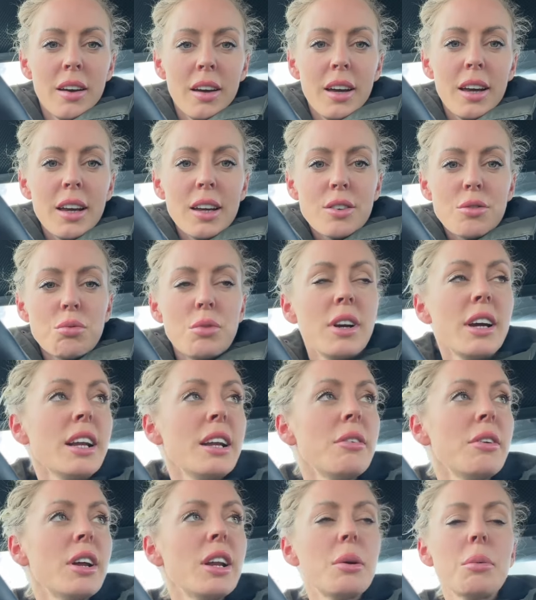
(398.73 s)
It's
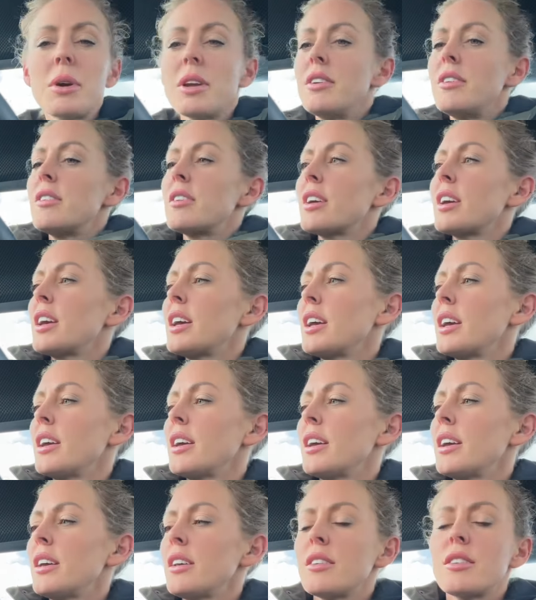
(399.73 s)
really, really
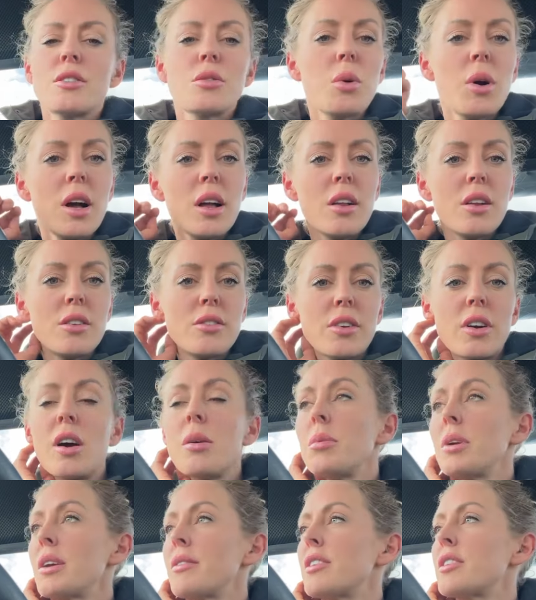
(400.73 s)
windy. It's 12. I
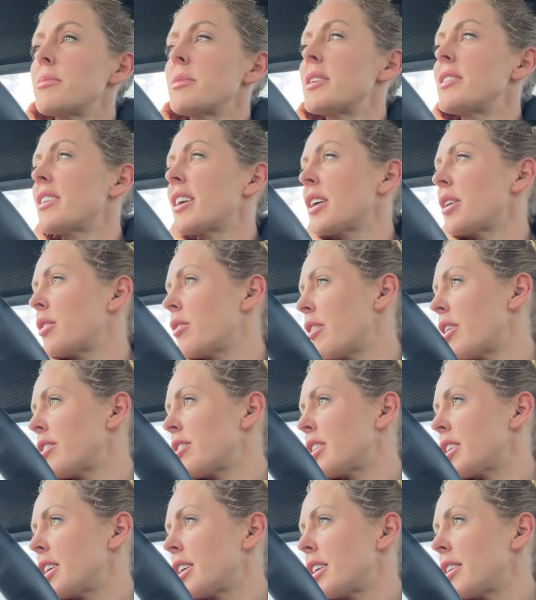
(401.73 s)
can't believe it's midday
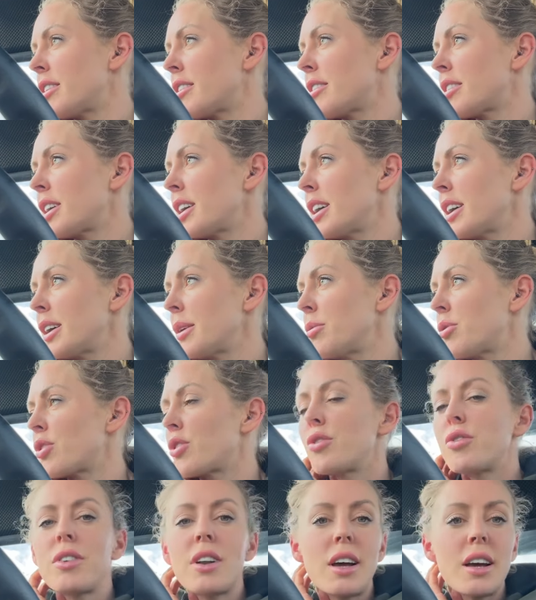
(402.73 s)
already. The time
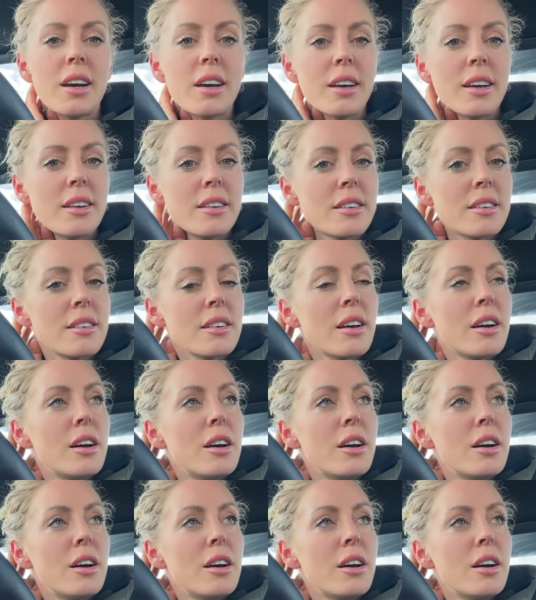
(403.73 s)
just flies.